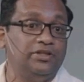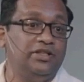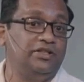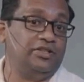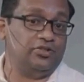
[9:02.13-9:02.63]

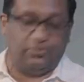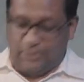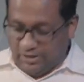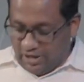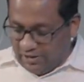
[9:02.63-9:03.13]
That if
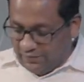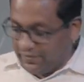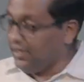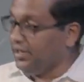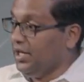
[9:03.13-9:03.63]
he has
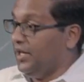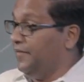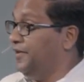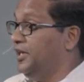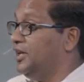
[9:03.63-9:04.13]

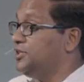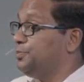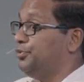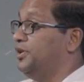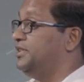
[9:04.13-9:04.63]
predestined
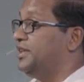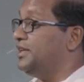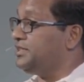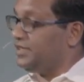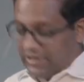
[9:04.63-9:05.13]
everything,
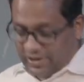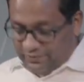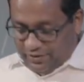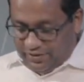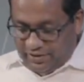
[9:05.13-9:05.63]
that
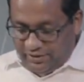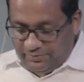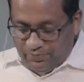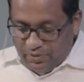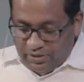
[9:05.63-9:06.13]
before the
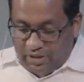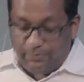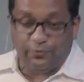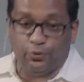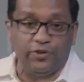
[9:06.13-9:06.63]
foundation of the
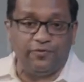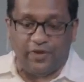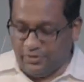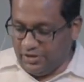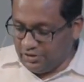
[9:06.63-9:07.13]
world, then
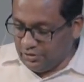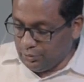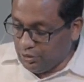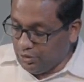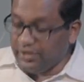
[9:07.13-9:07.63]
how can I
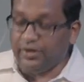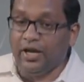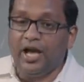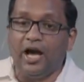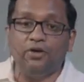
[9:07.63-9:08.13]
escape from
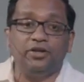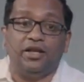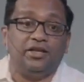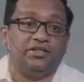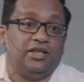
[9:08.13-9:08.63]
doing this?
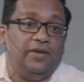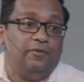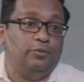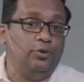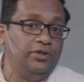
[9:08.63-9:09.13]
God knew this
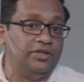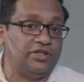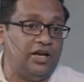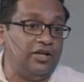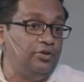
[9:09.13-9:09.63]
was going to
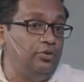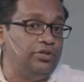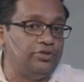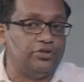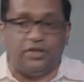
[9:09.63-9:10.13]
happen, so
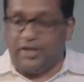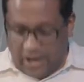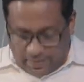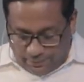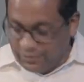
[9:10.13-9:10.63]
I'm
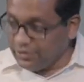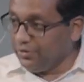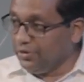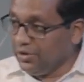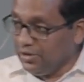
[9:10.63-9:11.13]
just going to
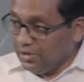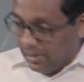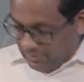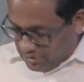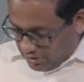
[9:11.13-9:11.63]
allow it.
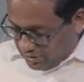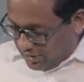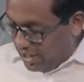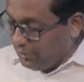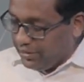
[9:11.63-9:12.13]
He
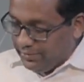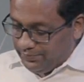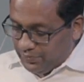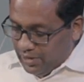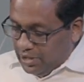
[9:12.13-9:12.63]
promises that,
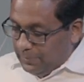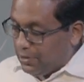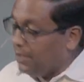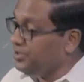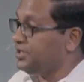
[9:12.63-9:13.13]
anyway, he
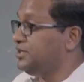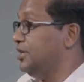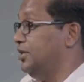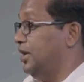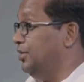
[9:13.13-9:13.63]
promises that
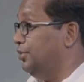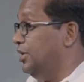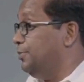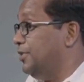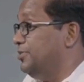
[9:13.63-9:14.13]
all things
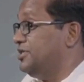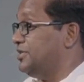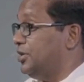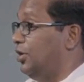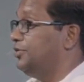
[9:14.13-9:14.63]
will work
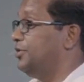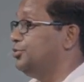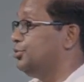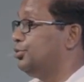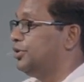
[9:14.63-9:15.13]
together for
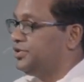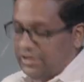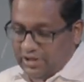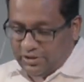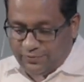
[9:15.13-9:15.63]
good.
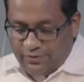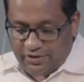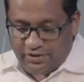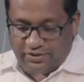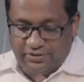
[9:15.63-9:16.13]
He could have
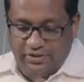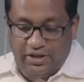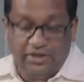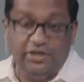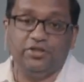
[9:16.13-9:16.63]
stopped me,
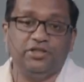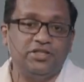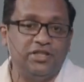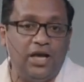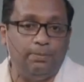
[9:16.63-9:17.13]
but he
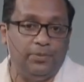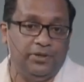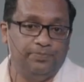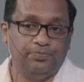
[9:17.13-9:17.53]
didn't.